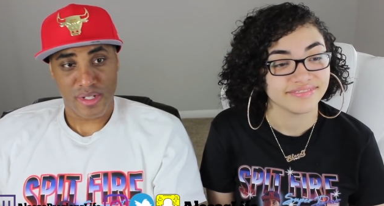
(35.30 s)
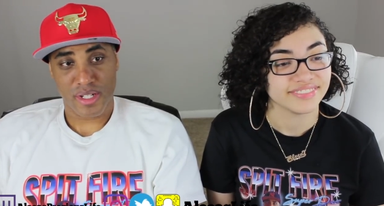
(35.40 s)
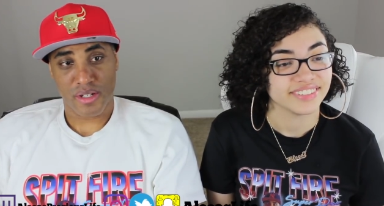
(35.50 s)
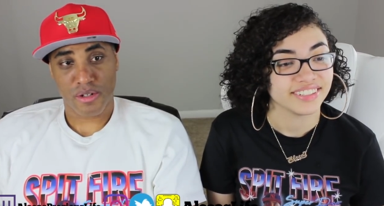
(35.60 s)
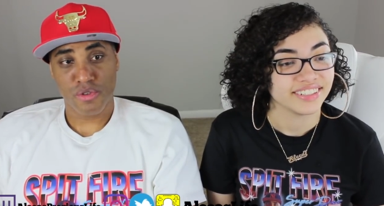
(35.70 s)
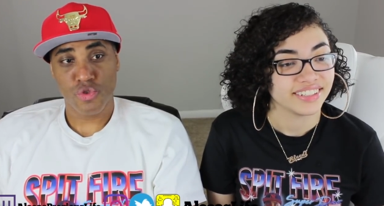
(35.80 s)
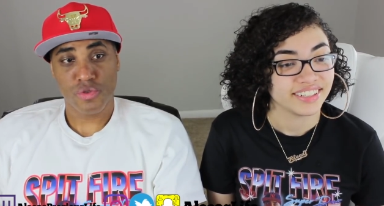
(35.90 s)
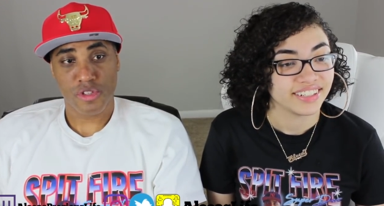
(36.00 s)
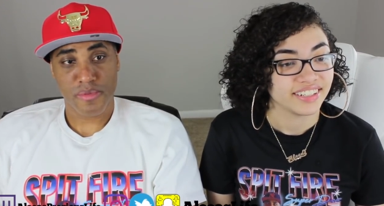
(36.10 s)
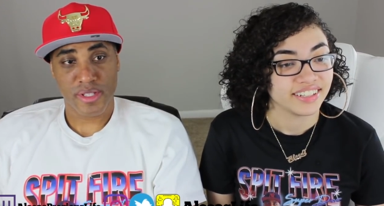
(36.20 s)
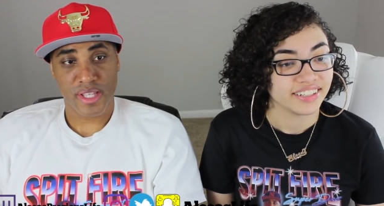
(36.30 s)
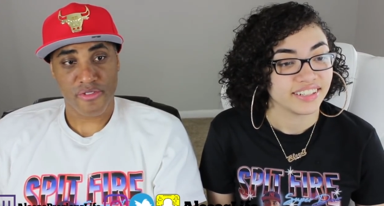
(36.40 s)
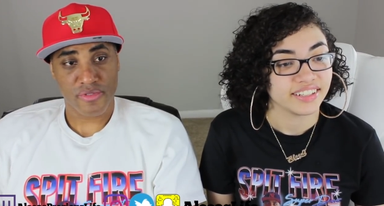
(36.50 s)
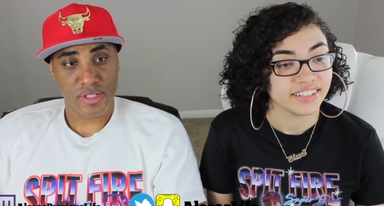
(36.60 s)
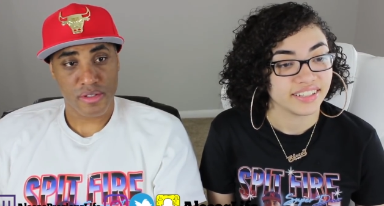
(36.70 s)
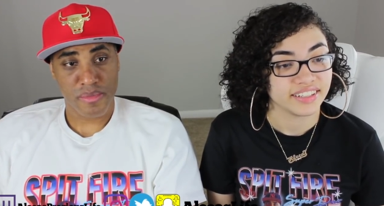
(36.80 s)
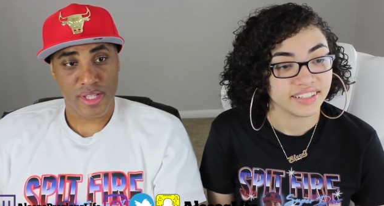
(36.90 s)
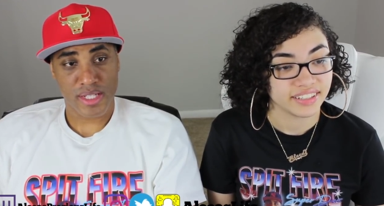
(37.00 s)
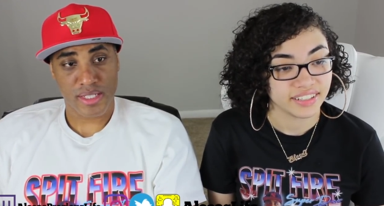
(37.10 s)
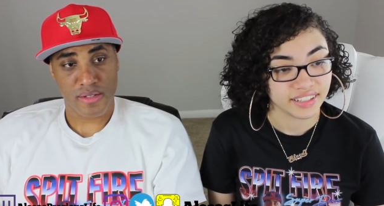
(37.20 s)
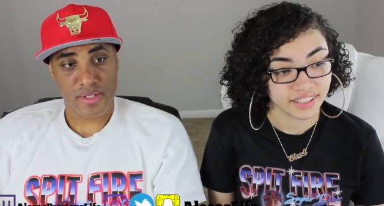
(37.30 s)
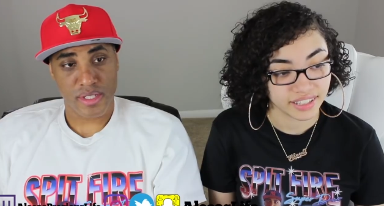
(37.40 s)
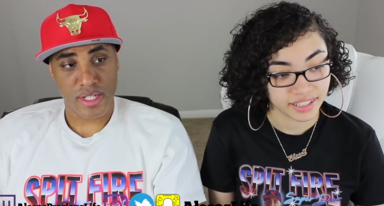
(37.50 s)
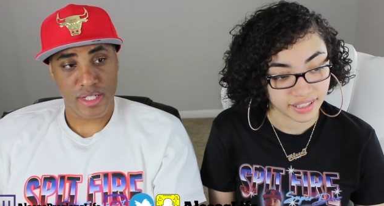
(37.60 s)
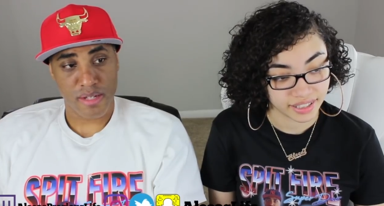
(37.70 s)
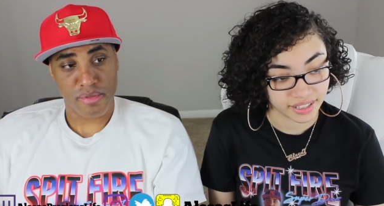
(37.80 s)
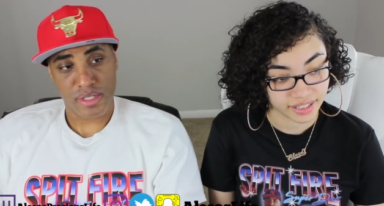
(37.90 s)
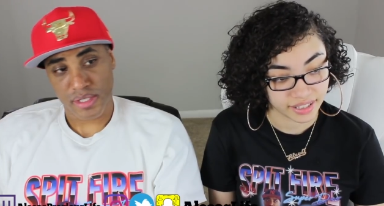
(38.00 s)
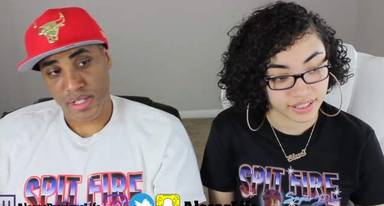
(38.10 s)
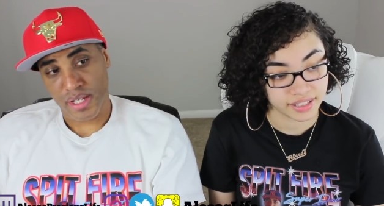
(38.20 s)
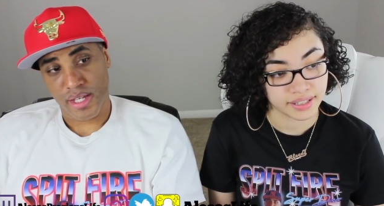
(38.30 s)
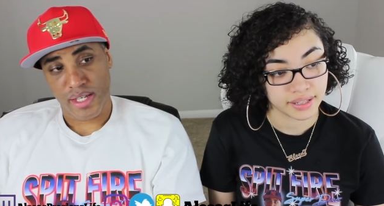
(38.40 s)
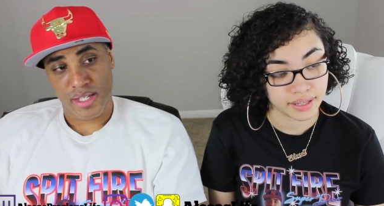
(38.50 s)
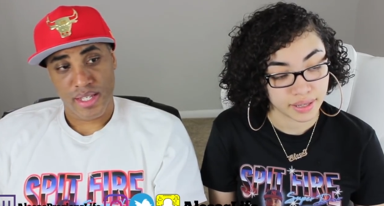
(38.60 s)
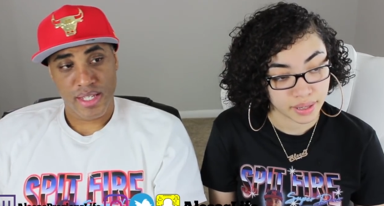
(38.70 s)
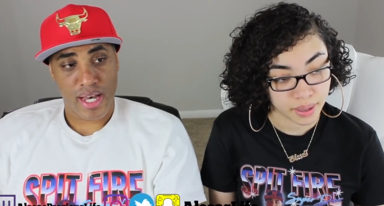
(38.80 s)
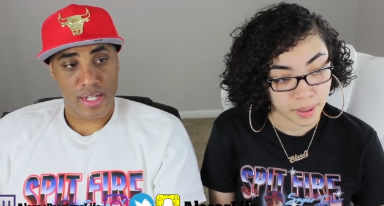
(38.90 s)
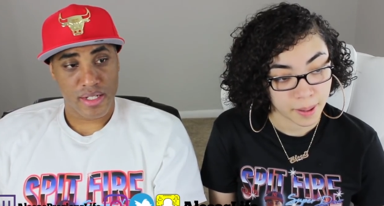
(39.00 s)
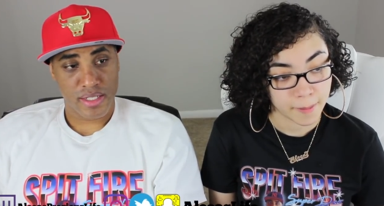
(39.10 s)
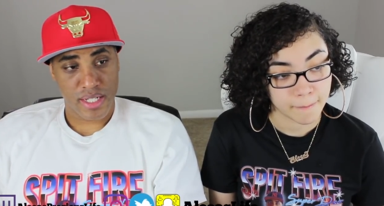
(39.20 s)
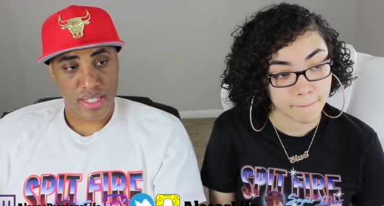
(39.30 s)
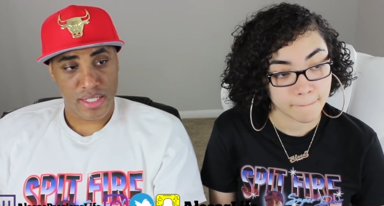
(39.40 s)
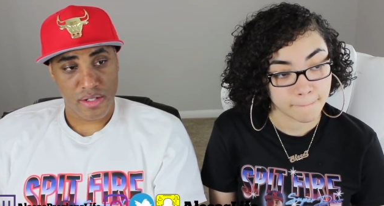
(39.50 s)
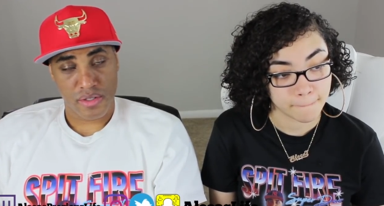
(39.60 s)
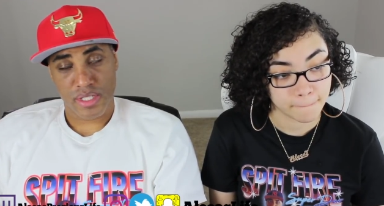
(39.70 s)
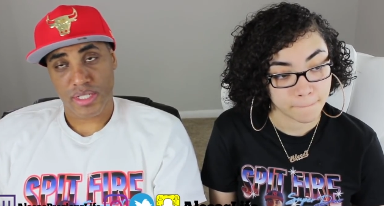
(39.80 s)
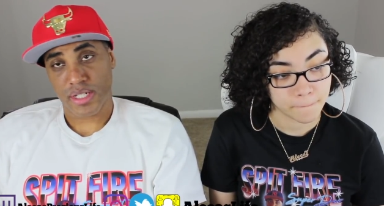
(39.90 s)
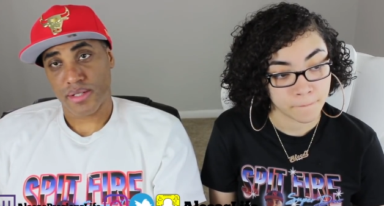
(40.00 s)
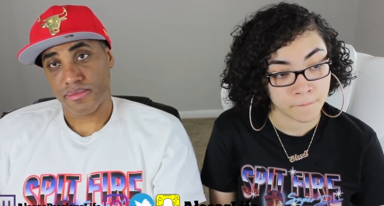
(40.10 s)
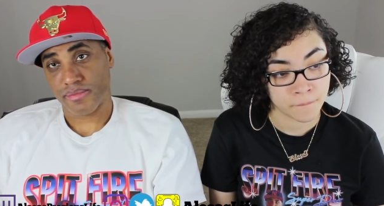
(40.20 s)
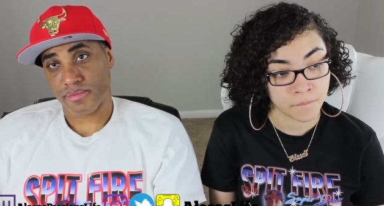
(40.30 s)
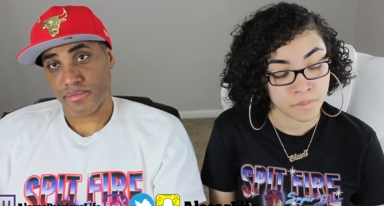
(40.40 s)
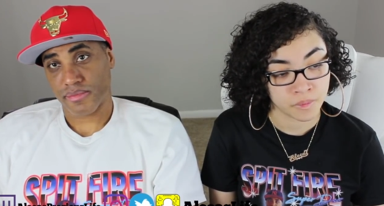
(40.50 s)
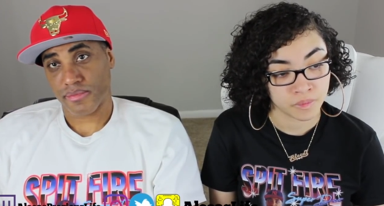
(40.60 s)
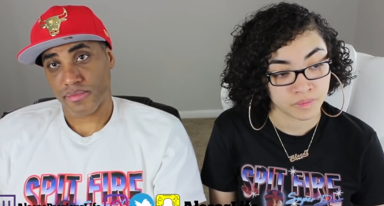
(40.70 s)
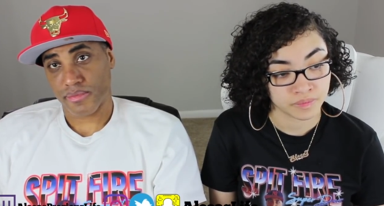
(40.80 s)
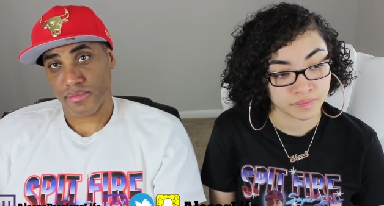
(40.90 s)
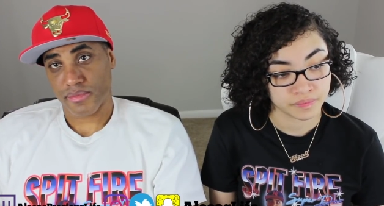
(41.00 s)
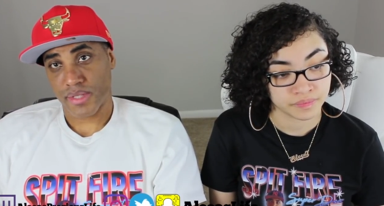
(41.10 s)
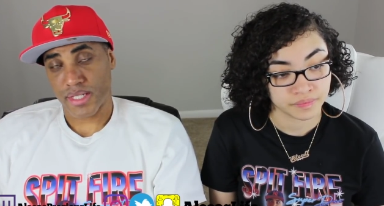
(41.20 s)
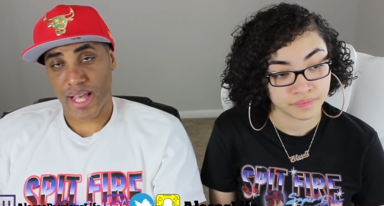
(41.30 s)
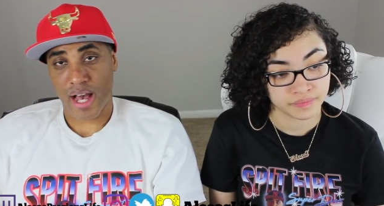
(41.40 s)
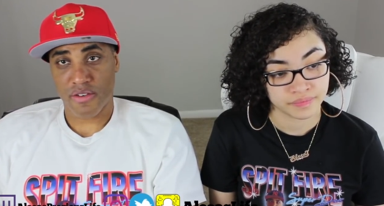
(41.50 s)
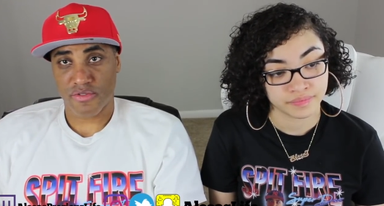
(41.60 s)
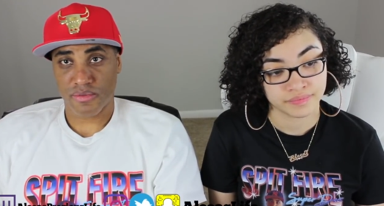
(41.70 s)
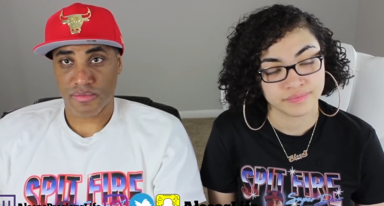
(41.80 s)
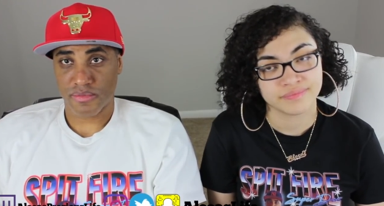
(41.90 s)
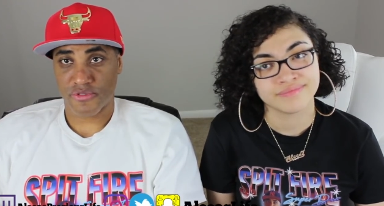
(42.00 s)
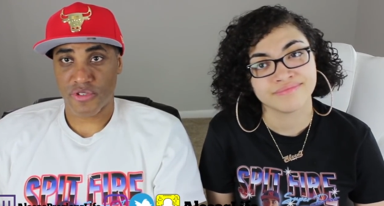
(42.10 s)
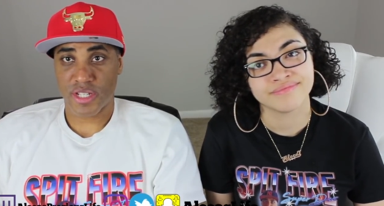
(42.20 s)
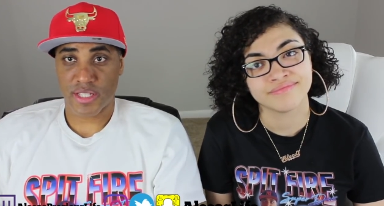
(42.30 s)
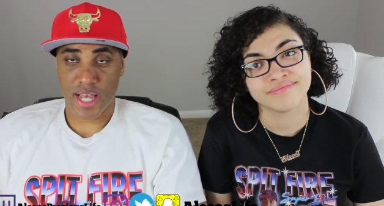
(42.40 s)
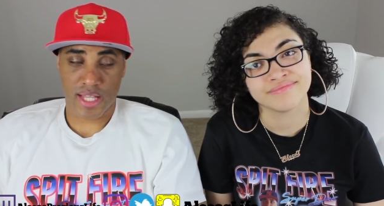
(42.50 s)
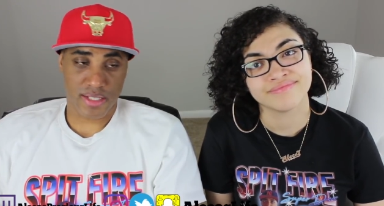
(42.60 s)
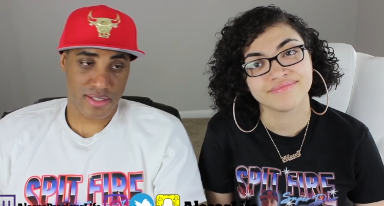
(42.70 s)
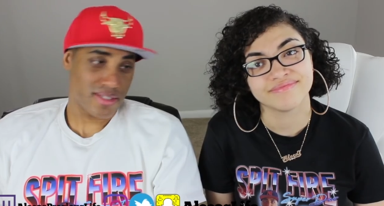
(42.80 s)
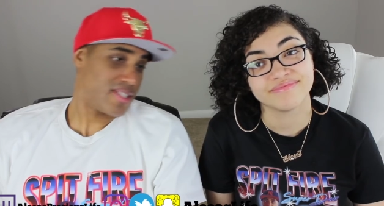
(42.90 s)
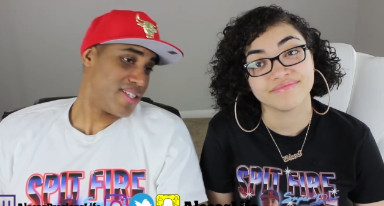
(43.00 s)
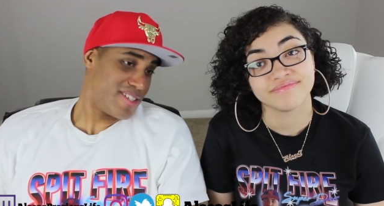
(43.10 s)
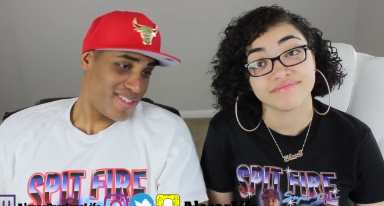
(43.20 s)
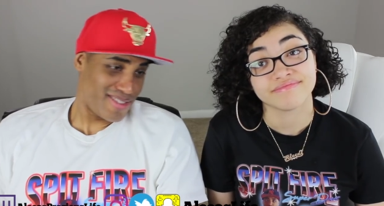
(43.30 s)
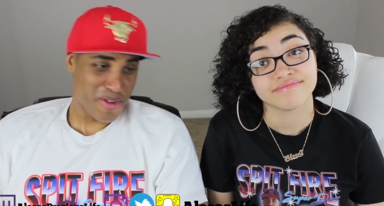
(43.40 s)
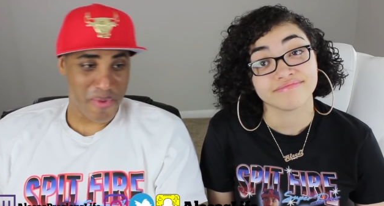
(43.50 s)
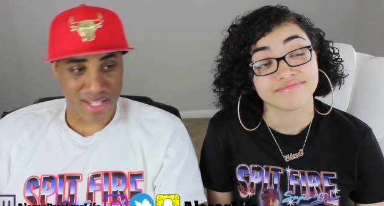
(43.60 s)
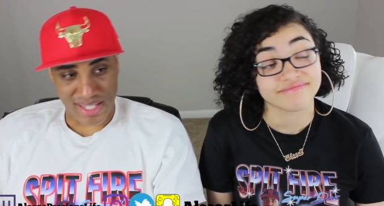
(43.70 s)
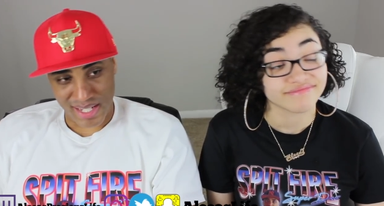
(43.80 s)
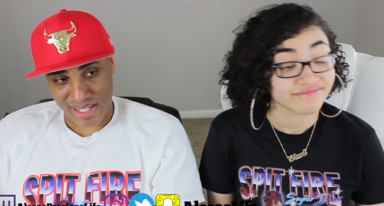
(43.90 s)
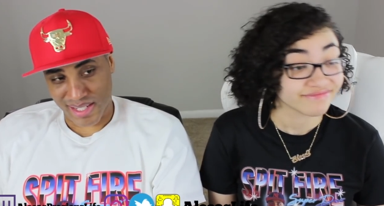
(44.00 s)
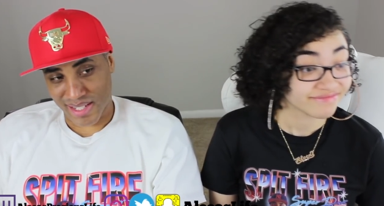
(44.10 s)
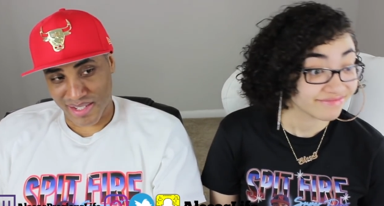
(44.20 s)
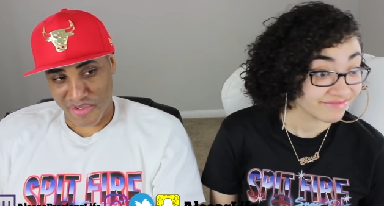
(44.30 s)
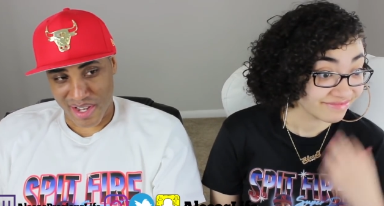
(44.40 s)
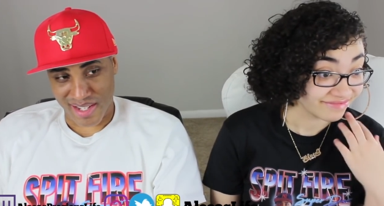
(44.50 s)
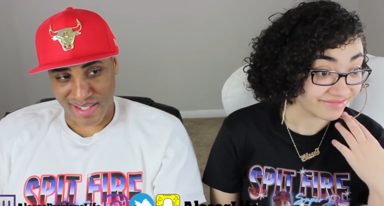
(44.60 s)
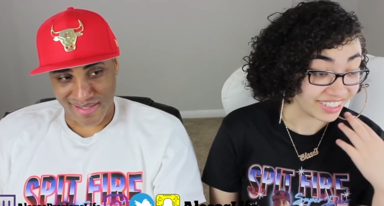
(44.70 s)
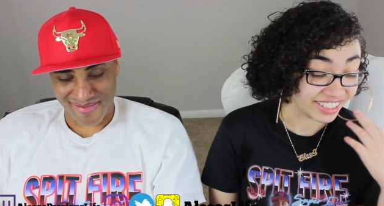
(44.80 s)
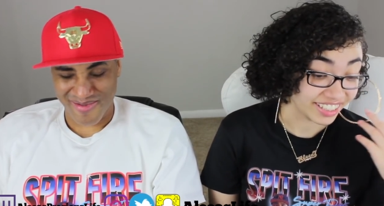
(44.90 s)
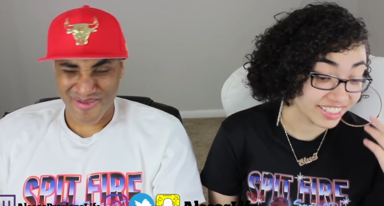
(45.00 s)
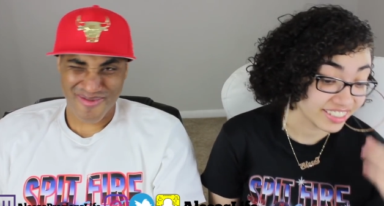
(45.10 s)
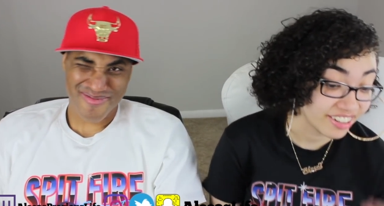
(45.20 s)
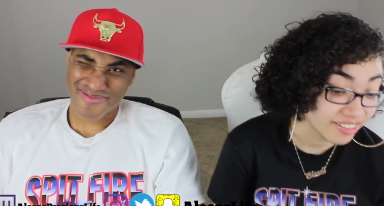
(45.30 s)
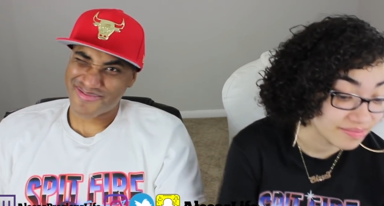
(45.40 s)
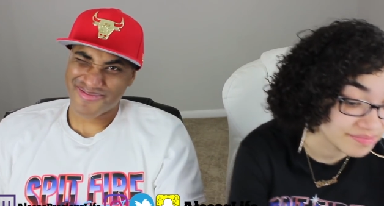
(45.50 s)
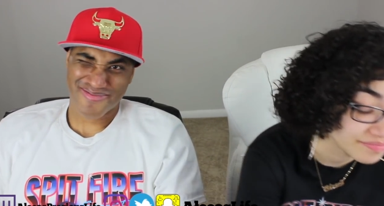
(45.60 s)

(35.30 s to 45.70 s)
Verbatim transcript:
Speaker 1: but uh, Clue, you know I mean, definitely, you know I mean, legendary DJ. But he got uh, Jay Z on his um his album freestyling. So you about to get into this right here. Let's go.